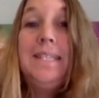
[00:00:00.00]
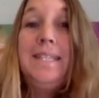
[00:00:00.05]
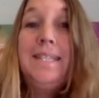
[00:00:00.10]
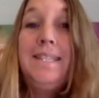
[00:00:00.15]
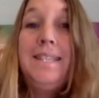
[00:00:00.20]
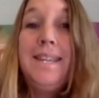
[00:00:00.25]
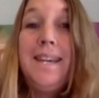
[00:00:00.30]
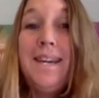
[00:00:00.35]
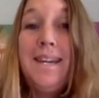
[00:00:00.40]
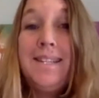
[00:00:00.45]

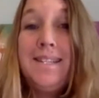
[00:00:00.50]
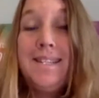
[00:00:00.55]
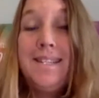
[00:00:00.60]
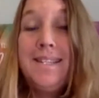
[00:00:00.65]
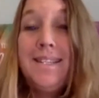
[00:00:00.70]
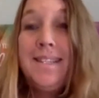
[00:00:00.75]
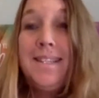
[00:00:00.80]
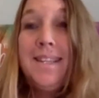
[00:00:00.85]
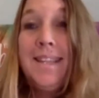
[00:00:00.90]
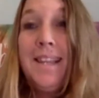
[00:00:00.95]

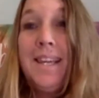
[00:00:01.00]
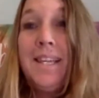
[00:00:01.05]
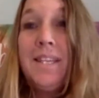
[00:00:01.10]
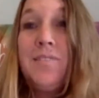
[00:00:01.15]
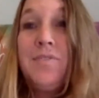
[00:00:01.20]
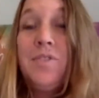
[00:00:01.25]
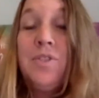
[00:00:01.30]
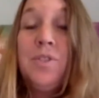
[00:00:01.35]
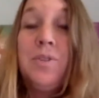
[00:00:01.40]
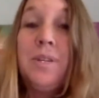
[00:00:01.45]
Yes, thanks
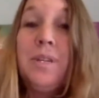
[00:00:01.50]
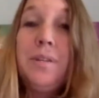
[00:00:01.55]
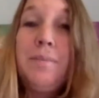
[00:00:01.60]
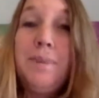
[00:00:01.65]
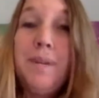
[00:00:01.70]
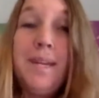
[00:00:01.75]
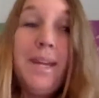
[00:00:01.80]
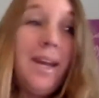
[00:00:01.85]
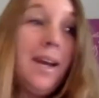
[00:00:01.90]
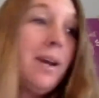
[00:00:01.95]
for joining
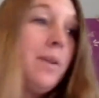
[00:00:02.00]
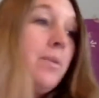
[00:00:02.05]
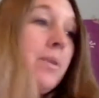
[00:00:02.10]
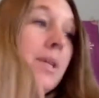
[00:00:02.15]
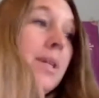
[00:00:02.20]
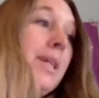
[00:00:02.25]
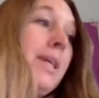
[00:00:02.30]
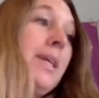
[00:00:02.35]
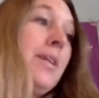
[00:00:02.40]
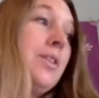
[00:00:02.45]
me an hour
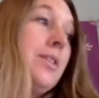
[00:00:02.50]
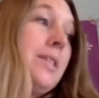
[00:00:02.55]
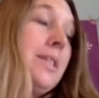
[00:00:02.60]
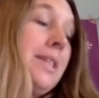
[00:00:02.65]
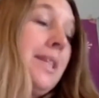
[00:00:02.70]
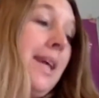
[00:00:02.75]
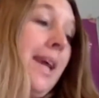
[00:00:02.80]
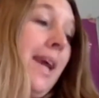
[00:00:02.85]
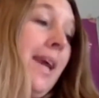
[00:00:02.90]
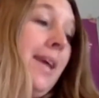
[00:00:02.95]
later
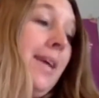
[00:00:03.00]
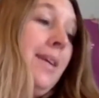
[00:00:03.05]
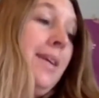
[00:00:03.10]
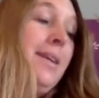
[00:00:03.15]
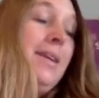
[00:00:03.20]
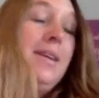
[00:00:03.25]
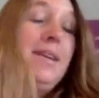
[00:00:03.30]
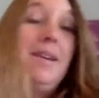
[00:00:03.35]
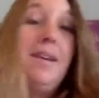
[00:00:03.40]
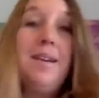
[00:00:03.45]
today.
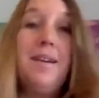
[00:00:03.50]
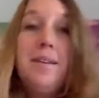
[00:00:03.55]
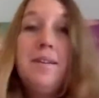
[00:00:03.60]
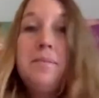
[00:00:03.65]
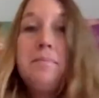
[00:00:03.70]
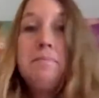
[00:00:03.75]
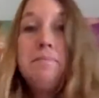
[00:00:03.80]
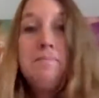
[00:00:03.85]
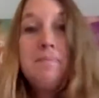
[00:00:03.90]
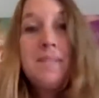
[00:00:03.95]

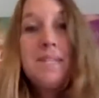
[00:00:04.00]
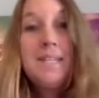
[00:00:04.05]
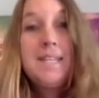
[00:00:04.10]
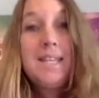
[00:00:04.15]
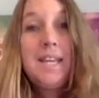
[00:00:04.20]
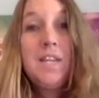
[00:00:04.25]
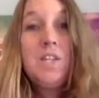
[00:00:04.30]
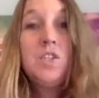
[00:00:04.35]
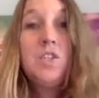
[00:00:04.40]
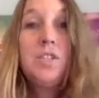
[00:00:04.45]

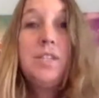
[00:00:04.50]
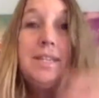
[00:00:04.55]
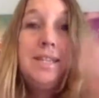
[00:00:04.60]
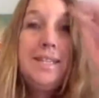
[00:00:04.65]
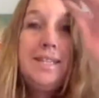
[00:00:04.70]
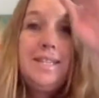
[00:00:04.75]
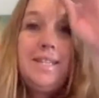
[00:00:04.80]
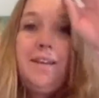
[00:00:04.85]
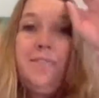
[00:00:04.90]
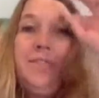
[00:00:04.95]
Scheduling
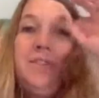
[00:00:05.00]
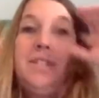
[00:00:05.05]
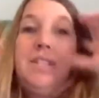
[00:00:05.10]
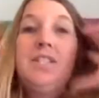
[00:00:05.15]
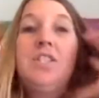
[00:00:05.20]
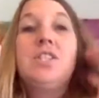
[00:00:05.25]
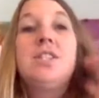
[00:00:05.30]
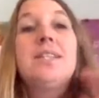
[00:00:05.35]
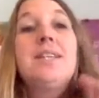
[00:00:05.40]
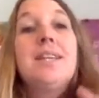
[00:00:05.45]
stuff is
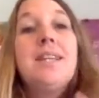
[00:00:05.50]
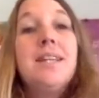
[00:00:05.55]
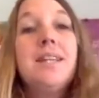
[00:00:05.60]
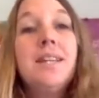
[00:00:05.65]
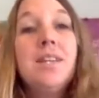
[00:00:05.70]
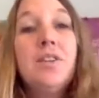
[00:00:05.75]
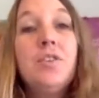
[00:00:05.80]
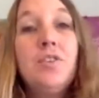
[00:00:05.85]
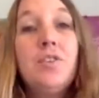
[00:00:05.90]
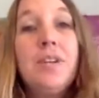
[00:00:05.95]
just getting a
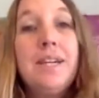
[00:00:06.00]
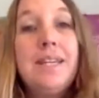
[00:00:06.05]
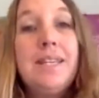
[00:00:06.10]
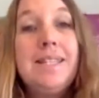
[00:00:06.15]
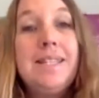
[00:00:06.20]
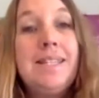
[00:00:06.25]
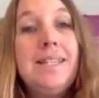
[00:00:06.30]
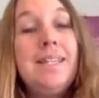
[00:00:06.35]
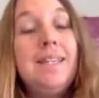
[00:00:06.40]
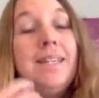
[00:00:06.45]
little
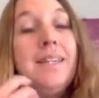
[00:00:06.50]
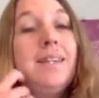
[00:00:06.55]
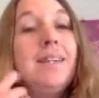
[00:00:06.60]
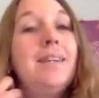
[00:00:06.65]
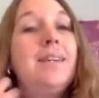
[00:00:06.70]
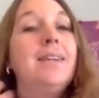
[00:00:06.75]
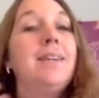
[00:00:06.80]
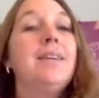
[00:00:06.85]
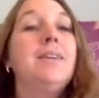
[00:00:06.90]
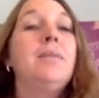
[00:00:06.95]
crazy.
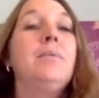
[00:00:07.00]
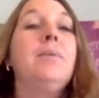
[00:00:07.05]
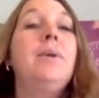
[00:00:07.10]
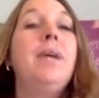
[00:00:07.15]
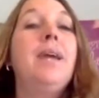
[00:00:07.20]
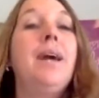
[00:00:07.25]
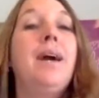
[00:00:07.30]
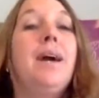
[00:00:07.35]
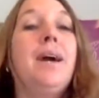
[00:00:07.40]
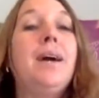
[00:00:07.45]
We
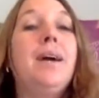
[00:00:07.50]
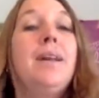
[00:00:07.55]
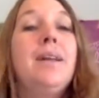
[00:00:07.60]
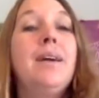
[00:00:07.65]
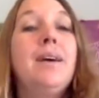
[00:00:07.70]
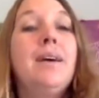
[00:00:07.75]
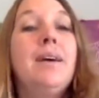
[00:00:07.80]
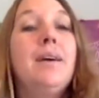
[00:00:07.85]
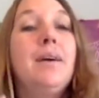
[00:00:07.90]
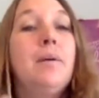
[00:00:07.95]
had
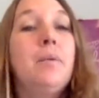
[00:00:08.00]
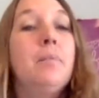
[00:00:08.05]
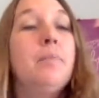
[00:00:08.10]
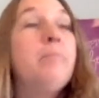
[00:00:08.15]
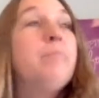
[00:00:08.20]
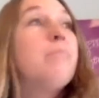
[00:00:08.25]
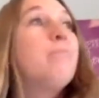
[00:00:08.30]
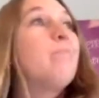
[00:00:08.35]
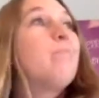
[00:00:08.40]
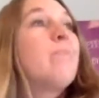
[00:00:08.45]

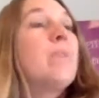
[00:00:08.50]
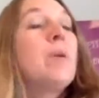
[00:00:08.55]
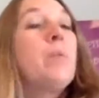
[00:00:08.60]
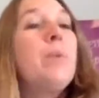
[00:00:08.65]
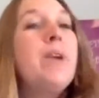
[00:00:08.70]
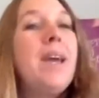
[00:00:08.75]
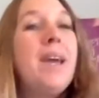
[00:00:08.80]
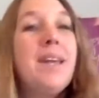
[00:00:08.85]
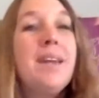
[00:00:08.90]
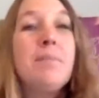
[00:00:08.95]

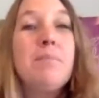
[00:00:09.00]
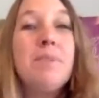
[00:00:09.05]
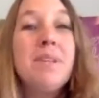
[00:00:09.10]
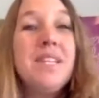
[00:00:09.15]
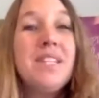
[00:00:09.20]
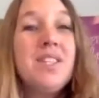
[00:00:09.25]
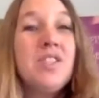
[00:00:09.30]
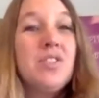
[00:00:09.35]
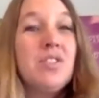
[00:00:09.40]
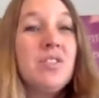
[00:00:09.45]
a
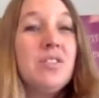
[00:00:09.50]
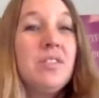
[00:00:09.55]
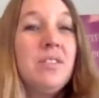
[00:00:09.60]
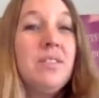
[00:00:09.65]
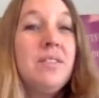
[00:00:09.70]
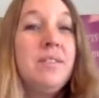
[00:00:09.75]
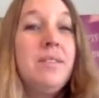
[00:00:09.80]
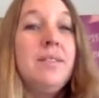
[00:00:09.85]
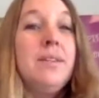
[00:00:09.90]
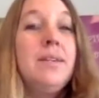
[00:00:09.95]
blizzard
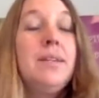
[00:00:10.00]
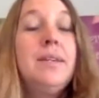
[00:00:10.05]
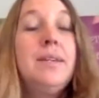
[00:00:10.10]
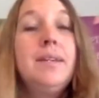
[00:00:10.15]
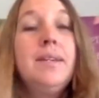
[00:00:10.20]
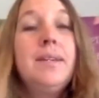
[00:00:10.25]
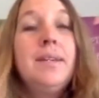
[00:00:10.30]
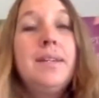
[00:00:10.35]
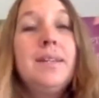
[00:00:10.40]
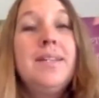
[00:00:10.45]

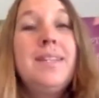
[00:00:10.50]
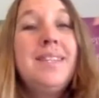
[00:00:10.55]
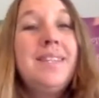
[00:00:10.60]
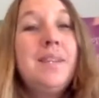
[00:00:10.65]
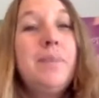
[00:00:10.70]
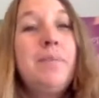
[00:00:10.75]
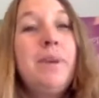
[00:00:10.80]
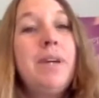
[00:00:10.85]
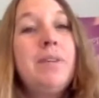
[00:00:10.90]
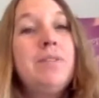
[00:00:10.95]
that
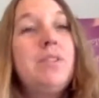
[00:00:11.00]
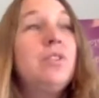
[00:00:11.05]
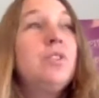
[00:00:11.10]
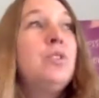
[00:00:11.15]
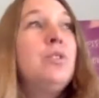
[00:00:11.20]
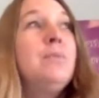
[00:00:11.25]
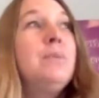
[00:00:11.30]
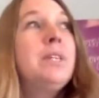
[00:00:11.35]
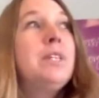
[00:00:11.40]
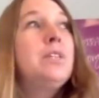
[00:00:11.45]
didn't amount to
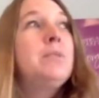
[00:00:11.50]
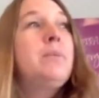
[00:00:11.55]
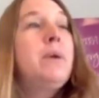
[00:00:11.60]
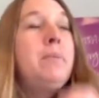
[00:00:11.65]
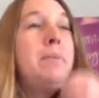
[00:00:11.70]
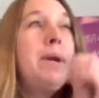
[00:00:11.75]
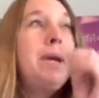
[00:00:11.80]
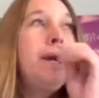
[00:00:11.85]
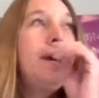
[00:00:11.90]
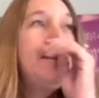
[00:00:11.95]
too much by
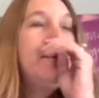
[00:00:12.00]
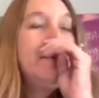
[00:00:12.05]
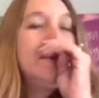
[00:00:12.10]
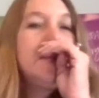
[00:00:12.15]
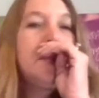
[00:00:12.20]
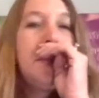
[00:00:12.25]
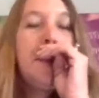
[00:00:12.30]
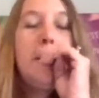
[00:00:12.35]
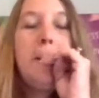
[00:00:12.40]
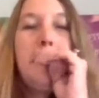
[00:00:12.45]
my
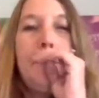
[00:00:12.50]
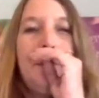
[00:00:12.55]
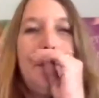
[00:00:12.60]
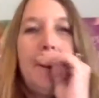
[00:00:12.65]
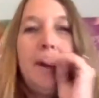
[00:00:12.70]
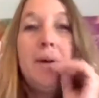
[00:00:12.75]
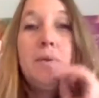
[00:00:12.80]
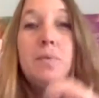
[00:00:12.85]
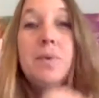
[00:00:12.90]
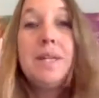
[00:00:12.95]
house
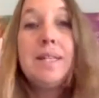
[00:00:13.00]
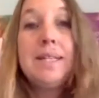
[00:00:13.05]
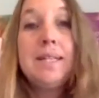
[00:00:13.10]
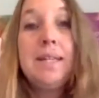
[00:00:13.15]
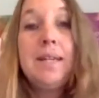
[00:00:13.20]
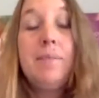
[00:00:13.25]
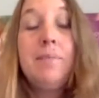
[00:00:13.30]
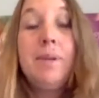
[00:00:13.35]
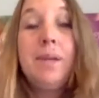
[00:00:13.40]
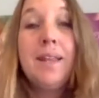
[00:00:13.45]
on
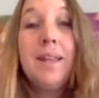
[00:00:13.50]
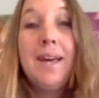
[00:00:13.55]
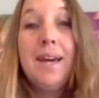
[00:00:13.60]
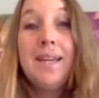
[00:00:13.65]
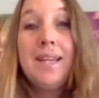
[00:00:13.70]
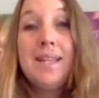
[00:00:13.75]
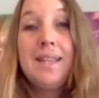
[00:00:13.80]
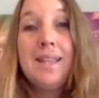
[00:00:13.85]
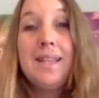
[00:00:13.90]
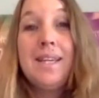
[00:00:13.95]
Wednesday, but a
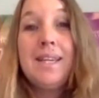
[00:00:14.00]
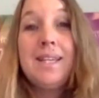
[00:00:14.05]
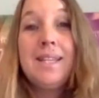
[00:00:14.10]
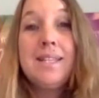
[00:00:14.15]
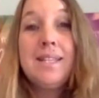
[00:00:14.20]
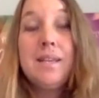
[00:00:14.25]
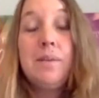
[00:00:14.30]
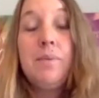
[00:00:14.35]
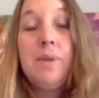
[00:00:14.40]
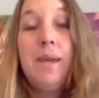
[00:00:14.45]
lot of
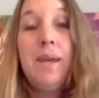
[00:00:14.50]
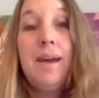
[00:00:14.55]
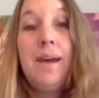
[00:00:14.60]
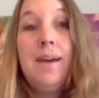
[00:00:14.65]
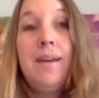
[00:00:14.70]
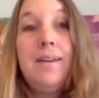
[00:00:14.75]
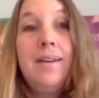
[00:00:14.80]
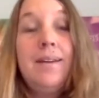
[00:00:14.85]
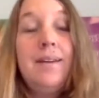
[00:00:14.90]
things that we had